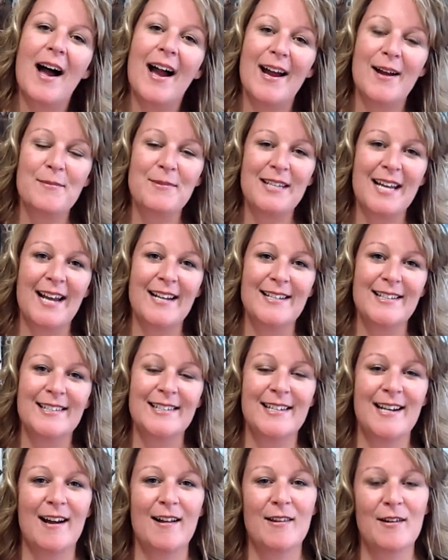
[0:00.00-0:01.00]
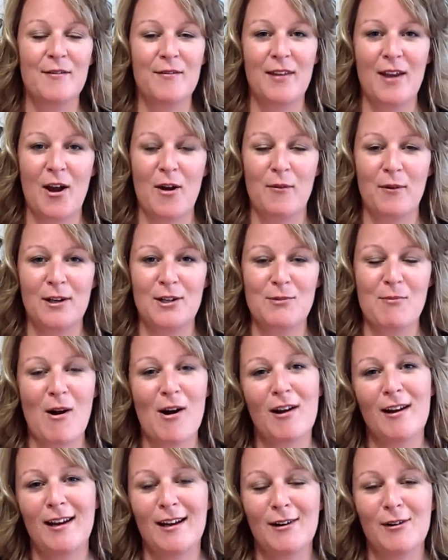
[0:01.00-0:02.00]
Hi, I'm Tanya Snell of the Outreach
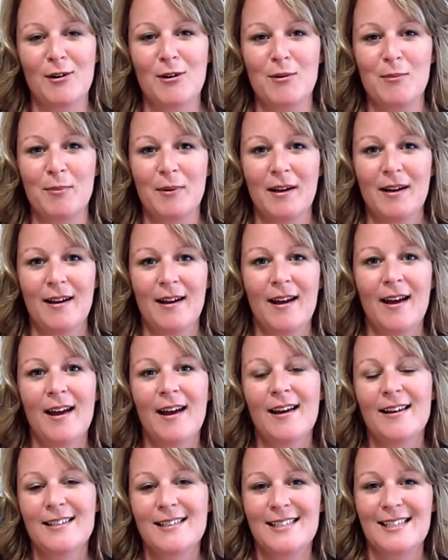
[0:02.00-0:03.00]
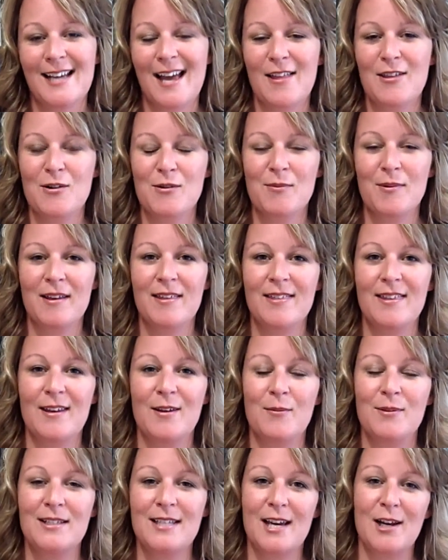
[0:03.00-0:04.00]
Marketing Group. Together with
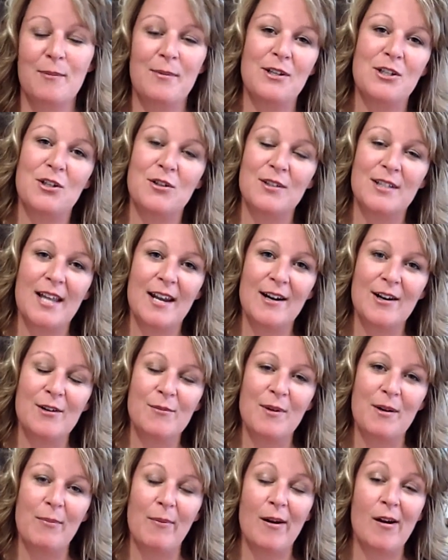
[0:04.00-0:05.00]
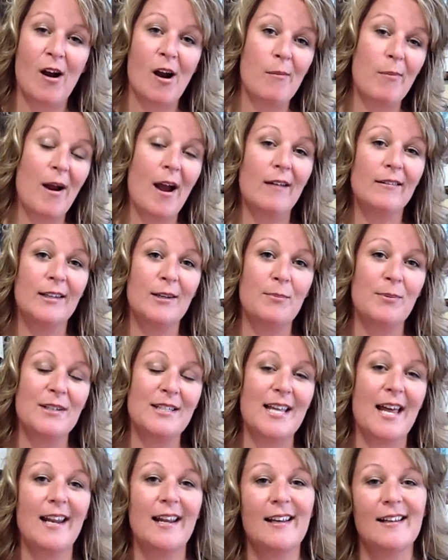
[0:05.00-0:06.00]
the Wasaga Beach Youth Center, we are proudly
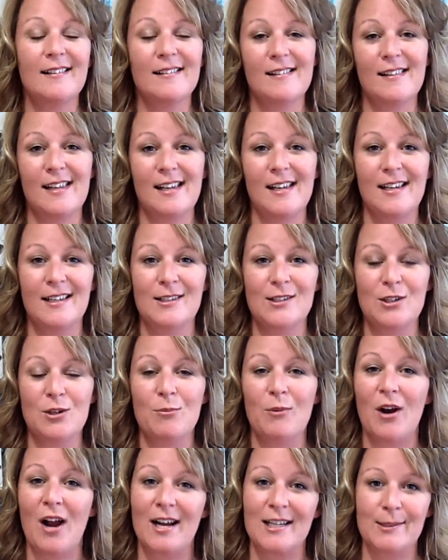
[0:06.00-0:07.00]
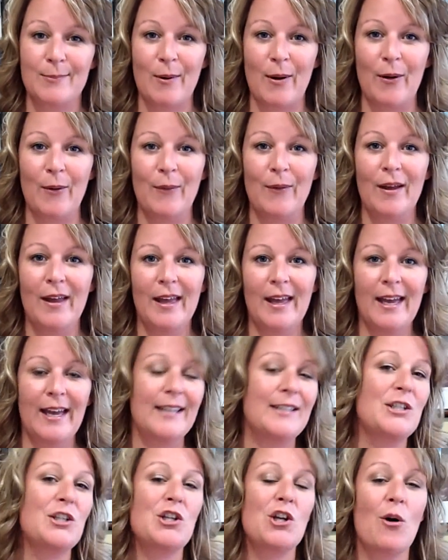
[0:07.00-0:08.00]
presenting the Consumer Expo.
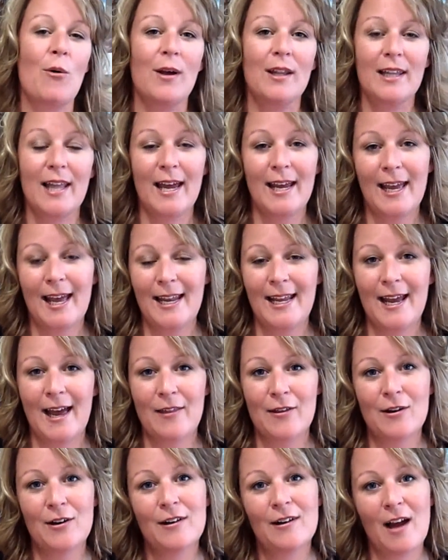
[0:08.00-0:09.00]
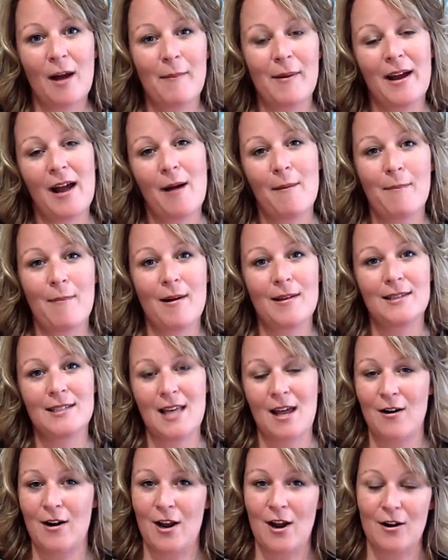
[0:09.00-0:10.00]
It's a show unlike any other coming up on
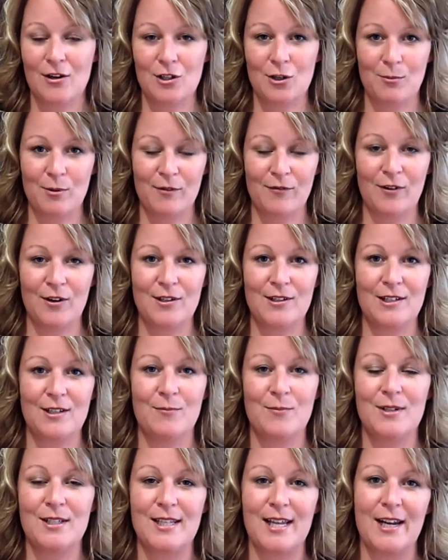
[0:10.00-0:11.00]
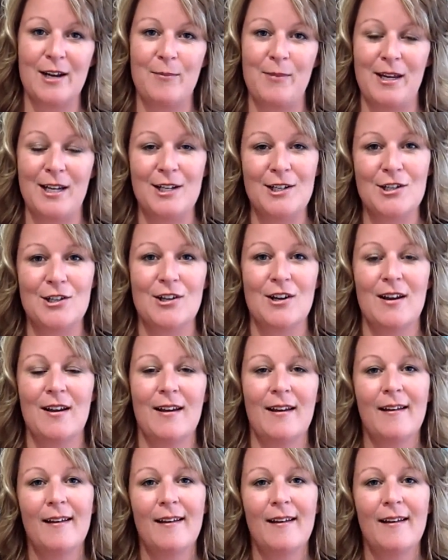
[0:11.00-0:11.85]
Saturday, October 1st in Wasaga Beach.